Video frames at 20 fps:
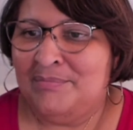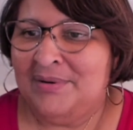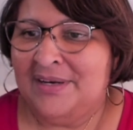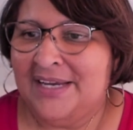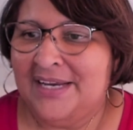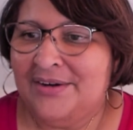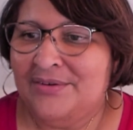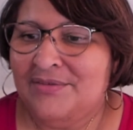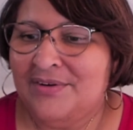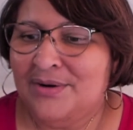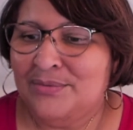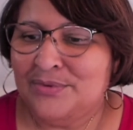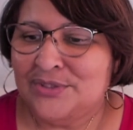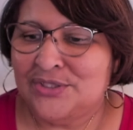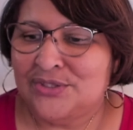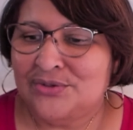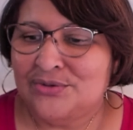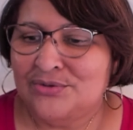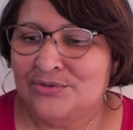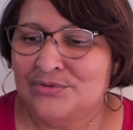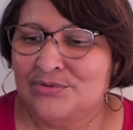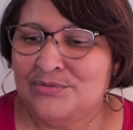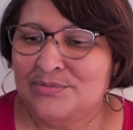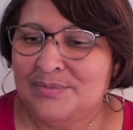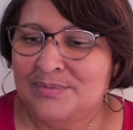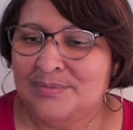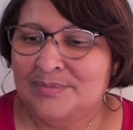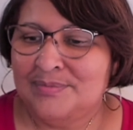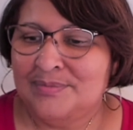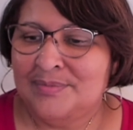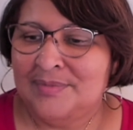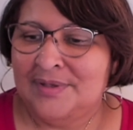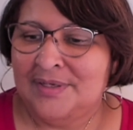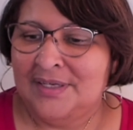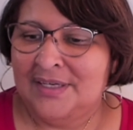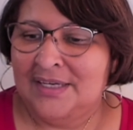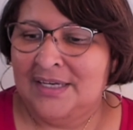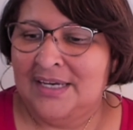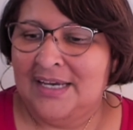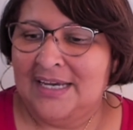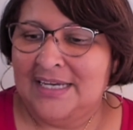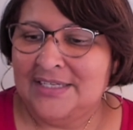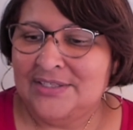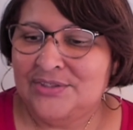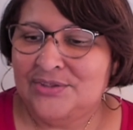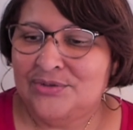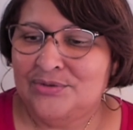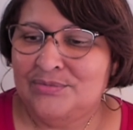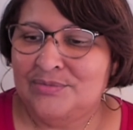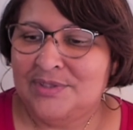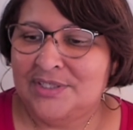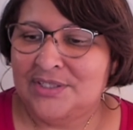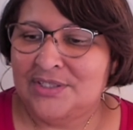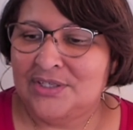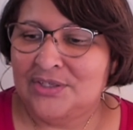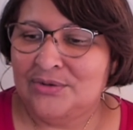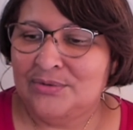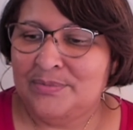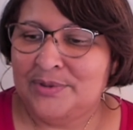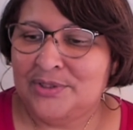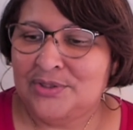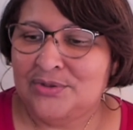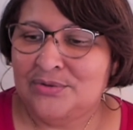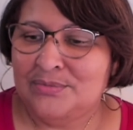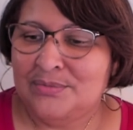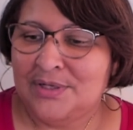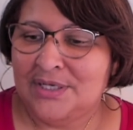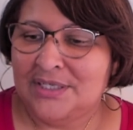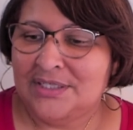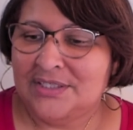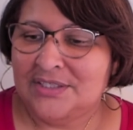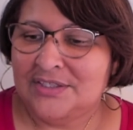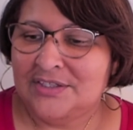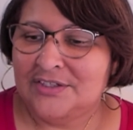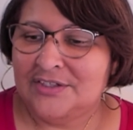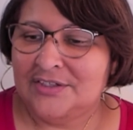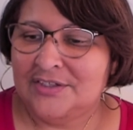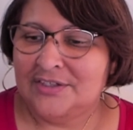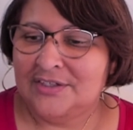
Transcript: playing around with Zoom, I zoomed in a little bit too much.